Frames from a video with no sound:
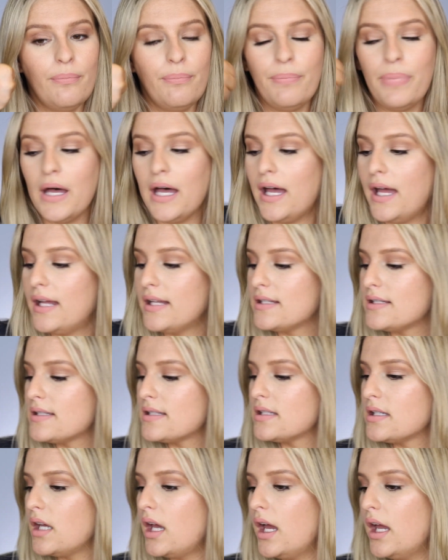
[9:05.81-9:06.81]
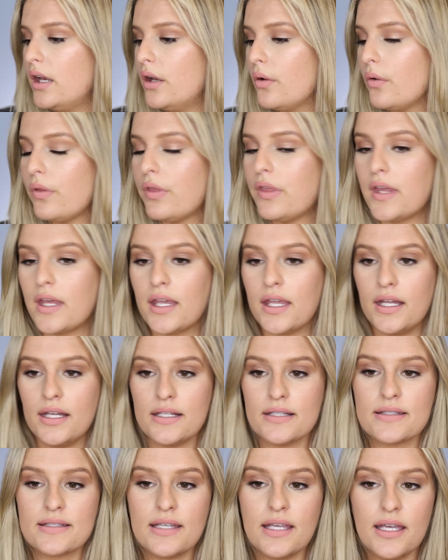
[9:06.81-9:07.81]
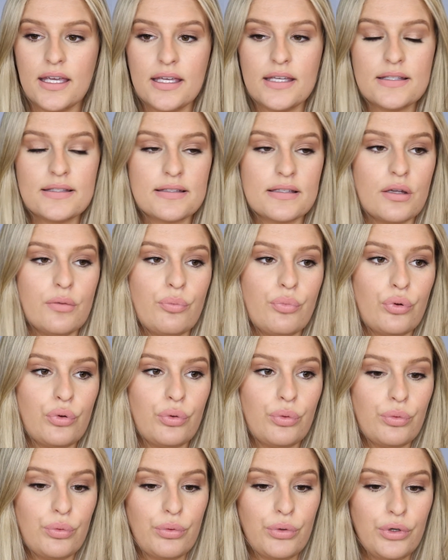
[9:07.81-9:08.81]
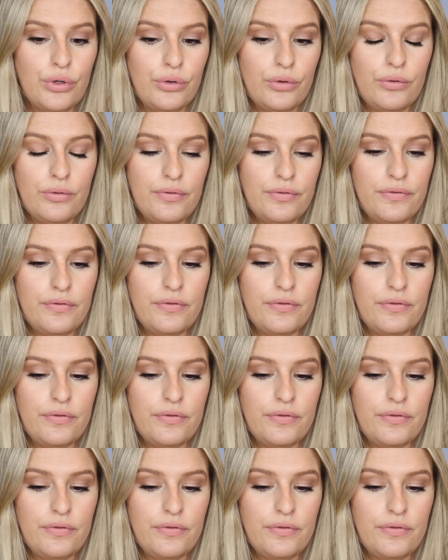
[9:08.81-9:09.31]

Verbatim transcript: but I don't think it is kiss proof.